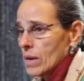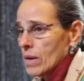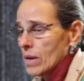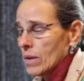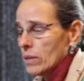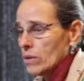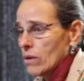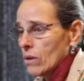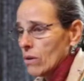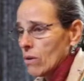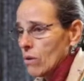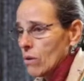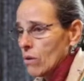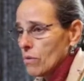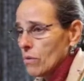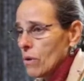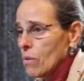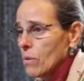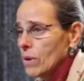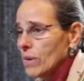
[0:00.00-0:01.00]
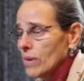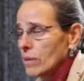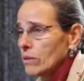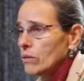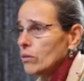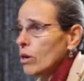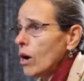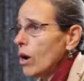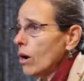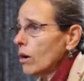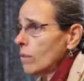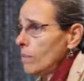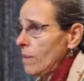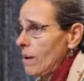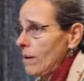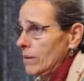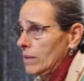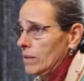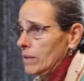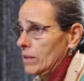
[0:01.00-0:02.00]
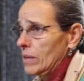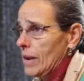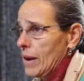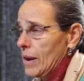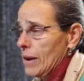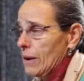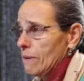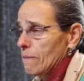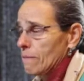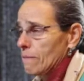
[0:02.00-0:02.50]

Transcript: is that although we didn't talk about it today,